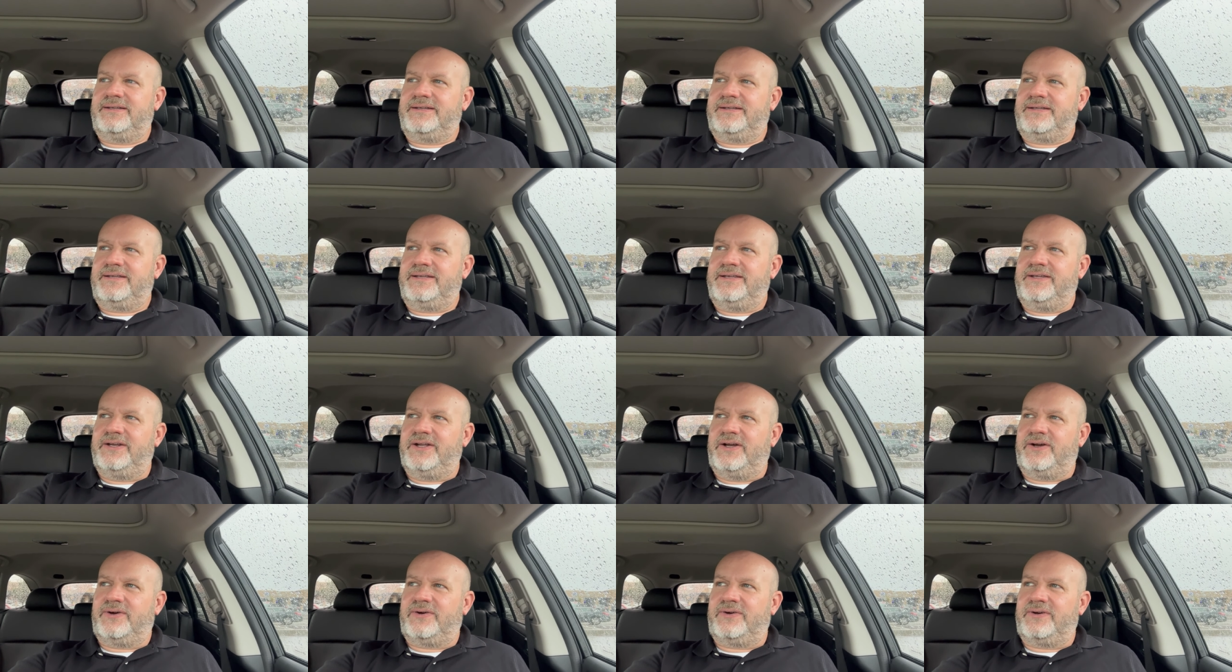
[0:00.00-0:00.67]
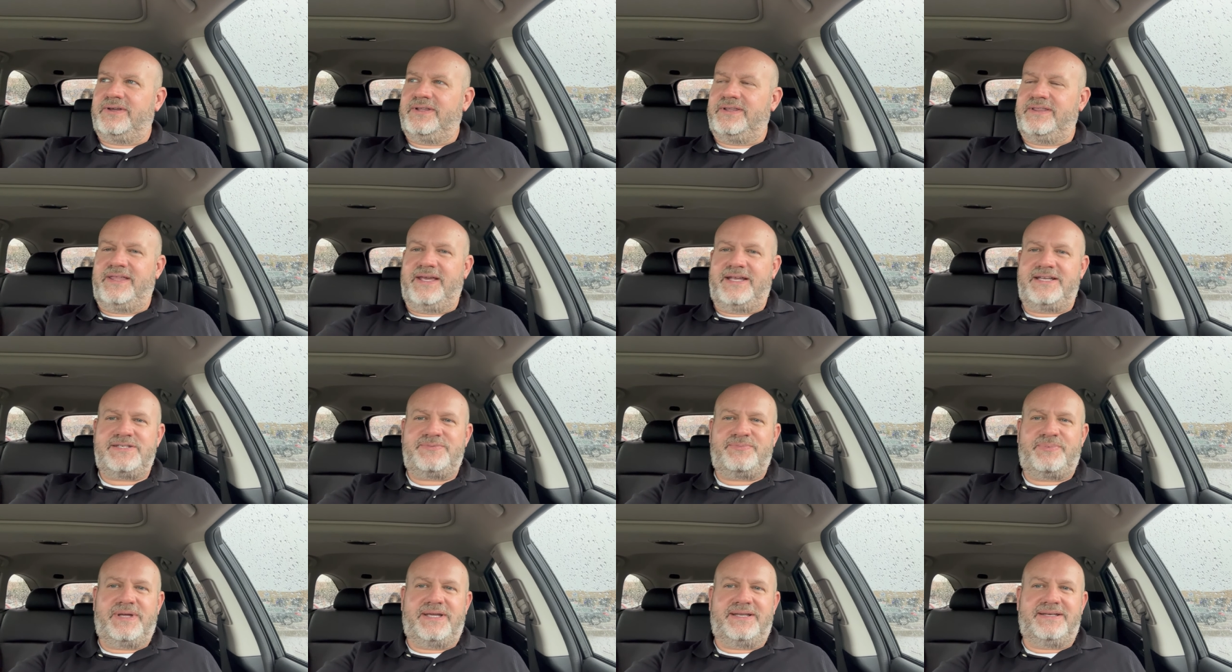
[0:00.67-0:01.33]
you know, they
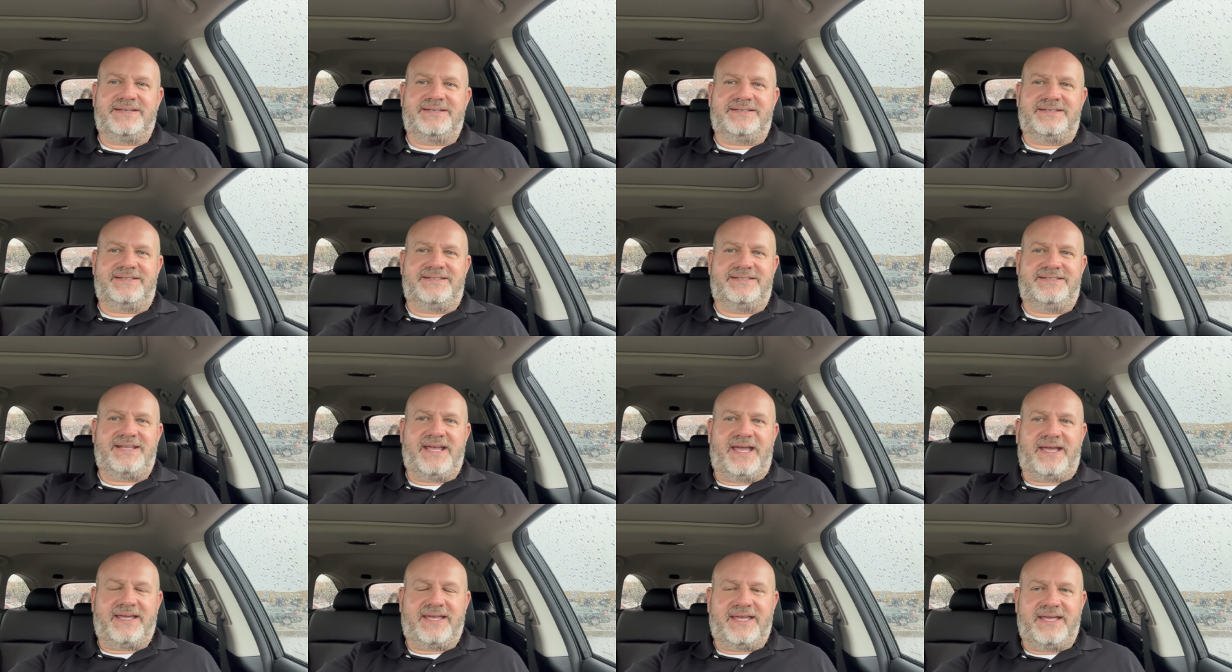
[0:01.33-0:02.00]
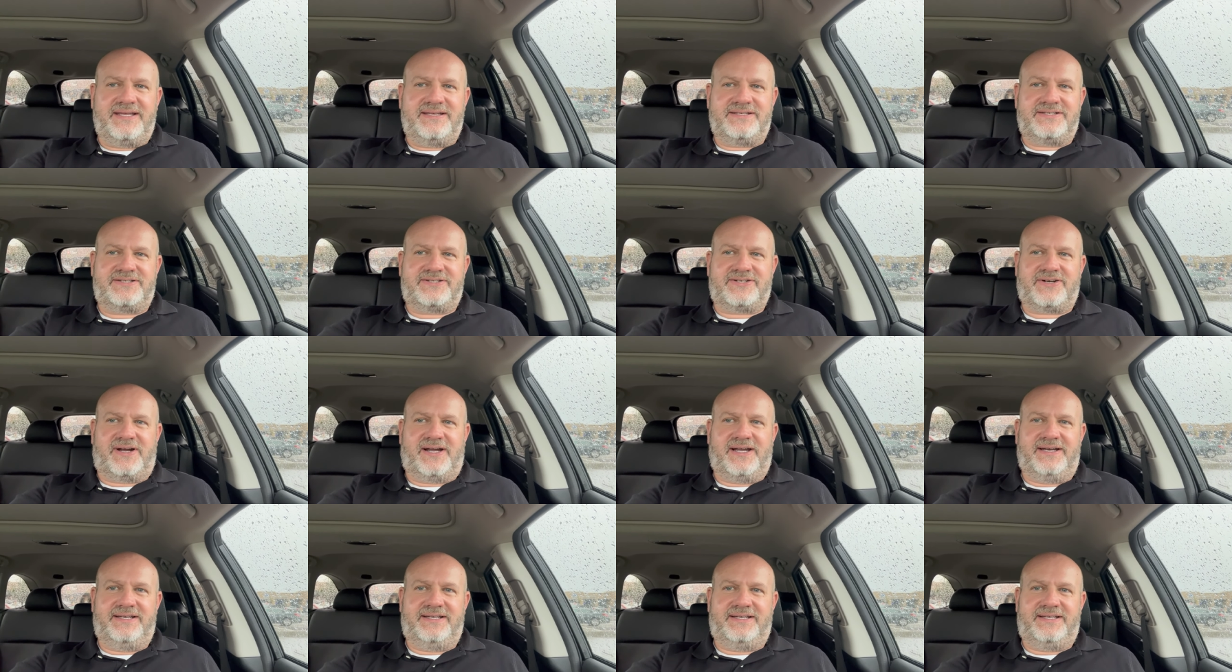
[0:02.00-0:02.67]
spent decades
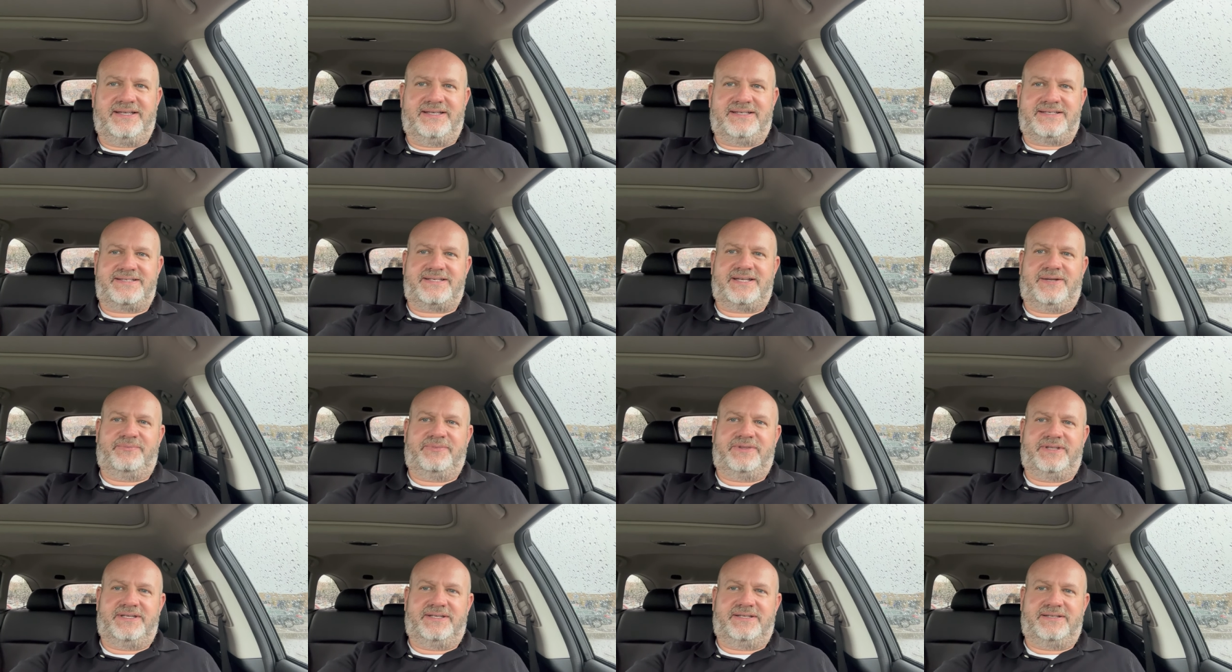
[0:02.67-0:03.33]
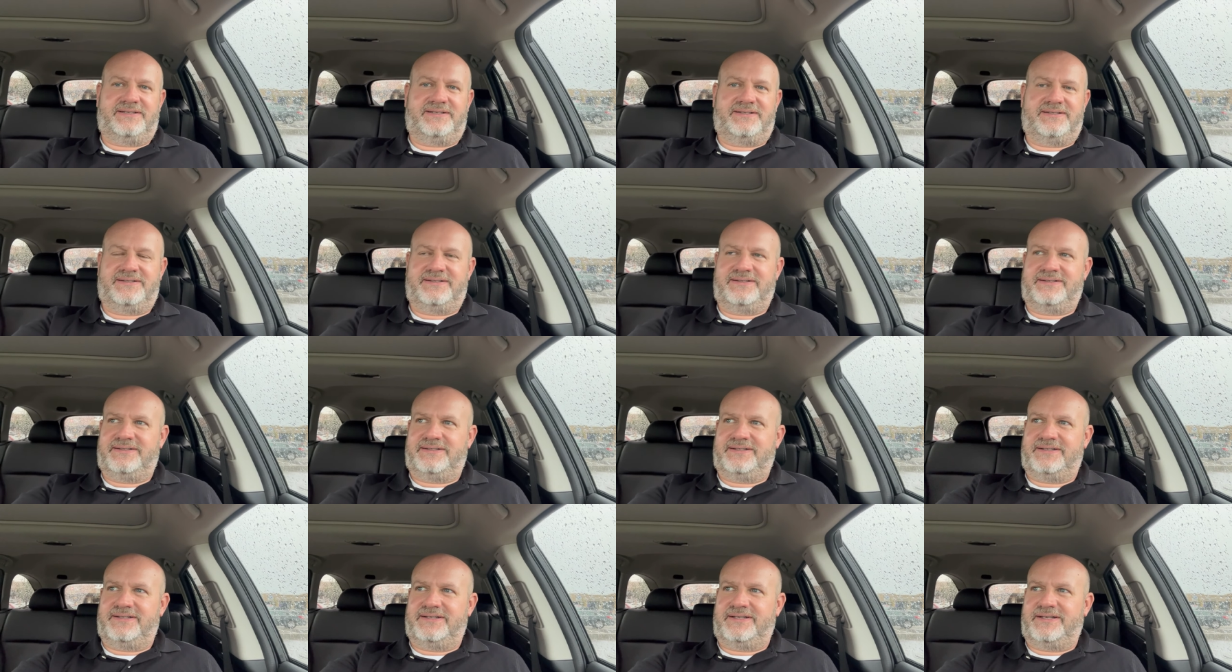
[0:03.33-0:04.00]
trying to get something
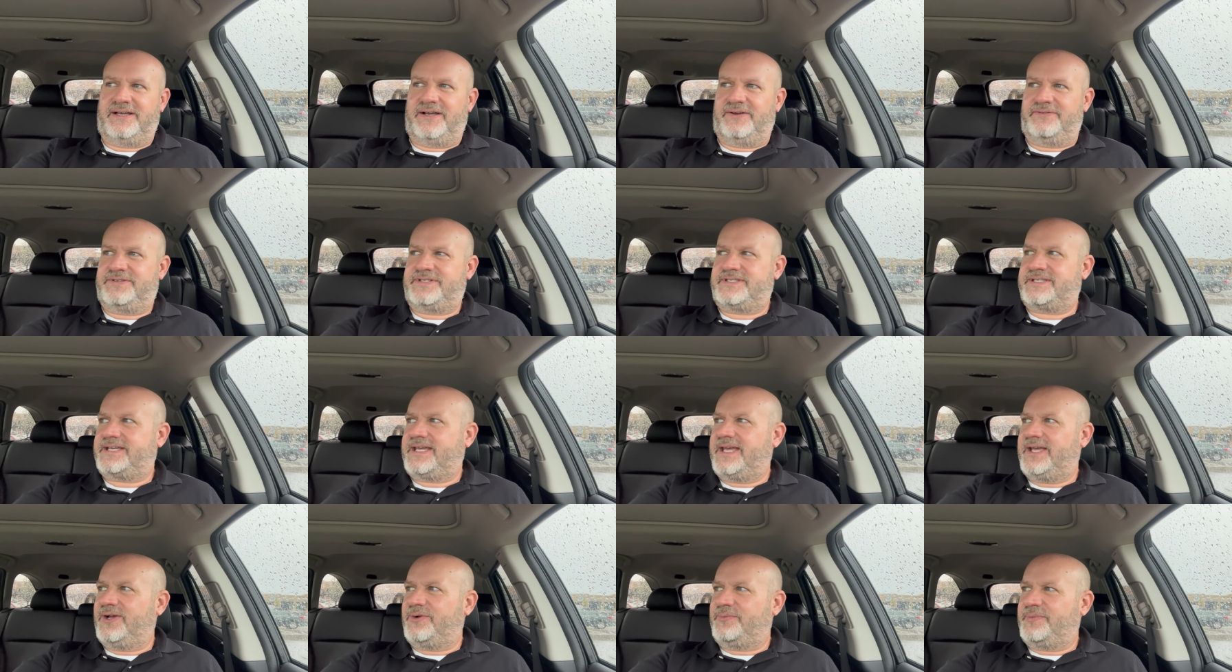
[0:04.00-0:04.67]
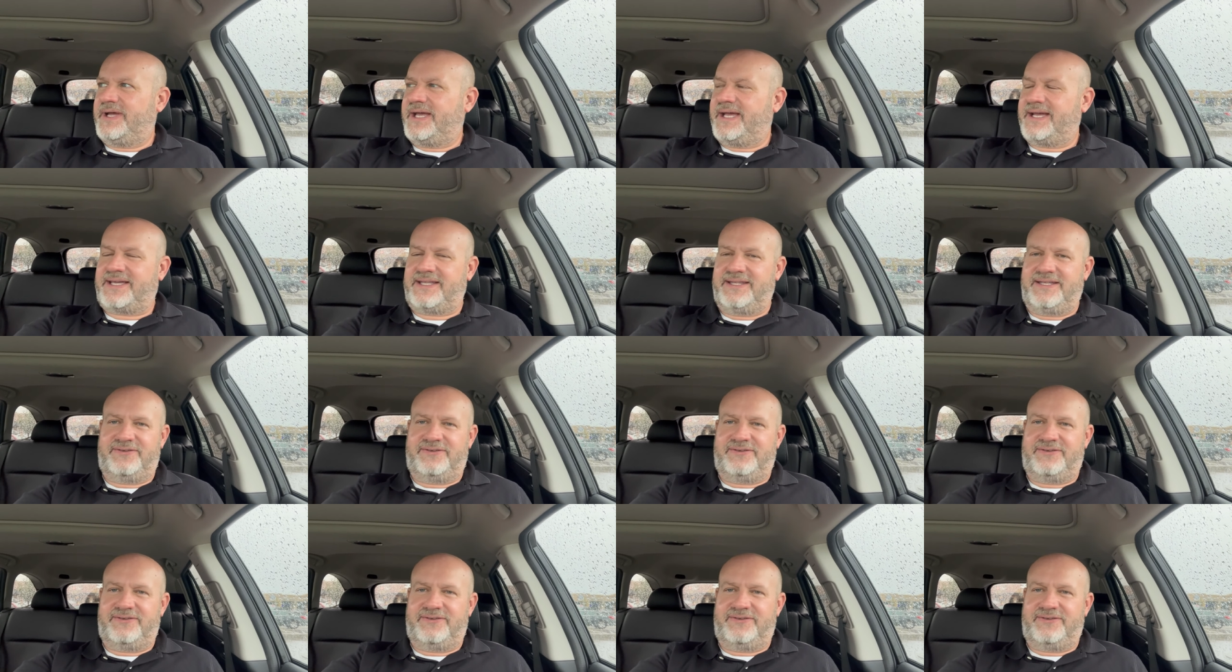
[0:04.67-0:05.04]
of scale back.